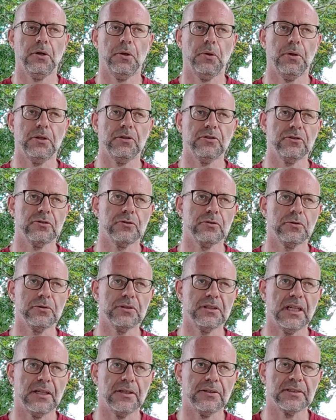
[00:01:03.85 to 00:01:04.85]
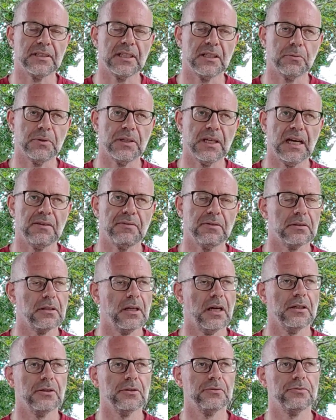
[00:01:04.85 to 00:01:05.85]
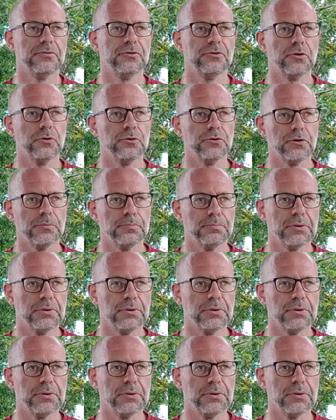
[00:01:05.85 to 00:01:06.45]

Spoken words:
there's no doubt that we have a lot of social